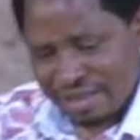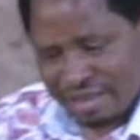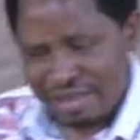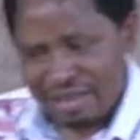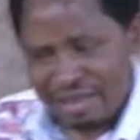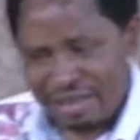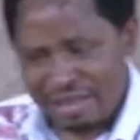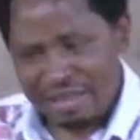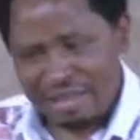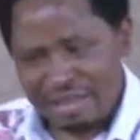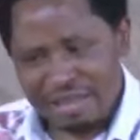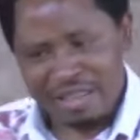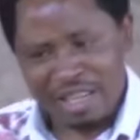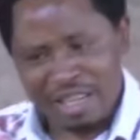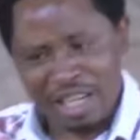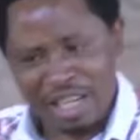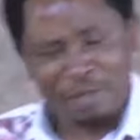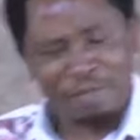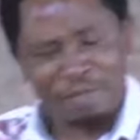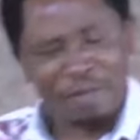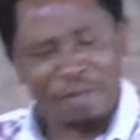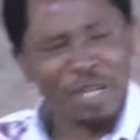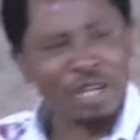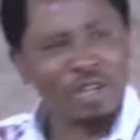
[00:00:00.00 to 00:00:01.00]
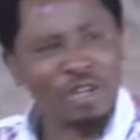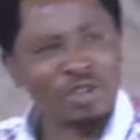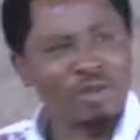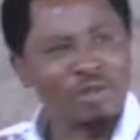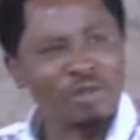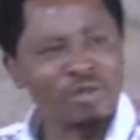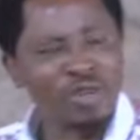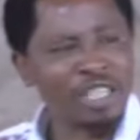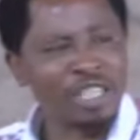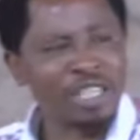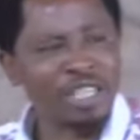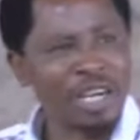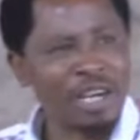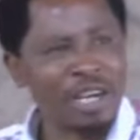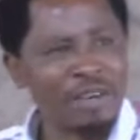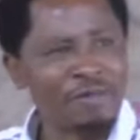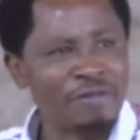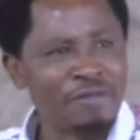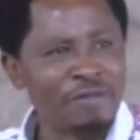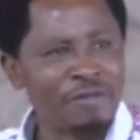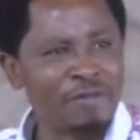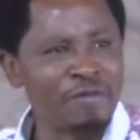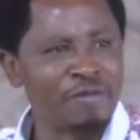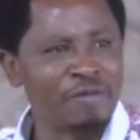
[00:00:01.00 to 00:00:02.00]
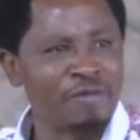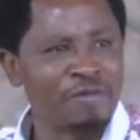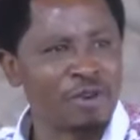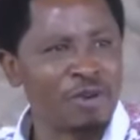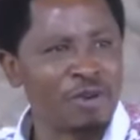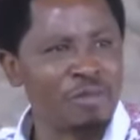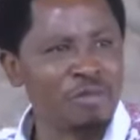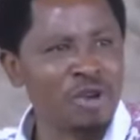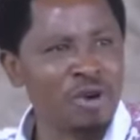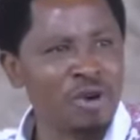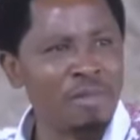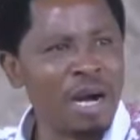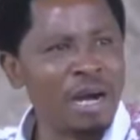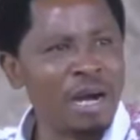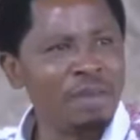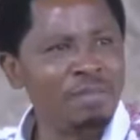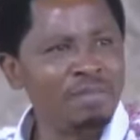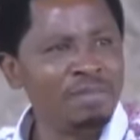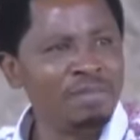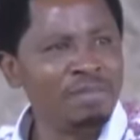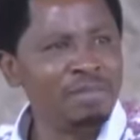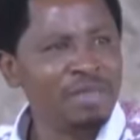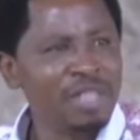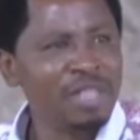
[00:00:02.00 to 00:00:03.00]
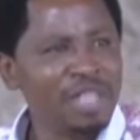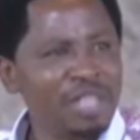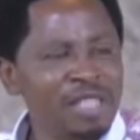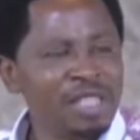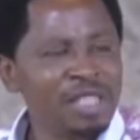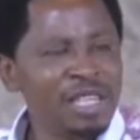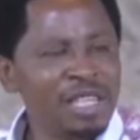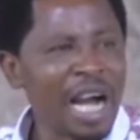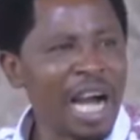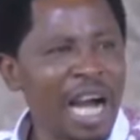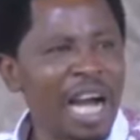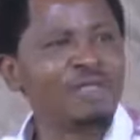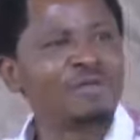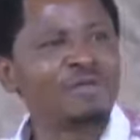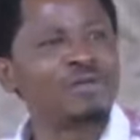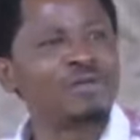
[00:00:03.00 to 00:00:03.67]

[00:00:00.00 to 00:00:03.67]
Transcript: the spirit of witchcraft from your mom and from your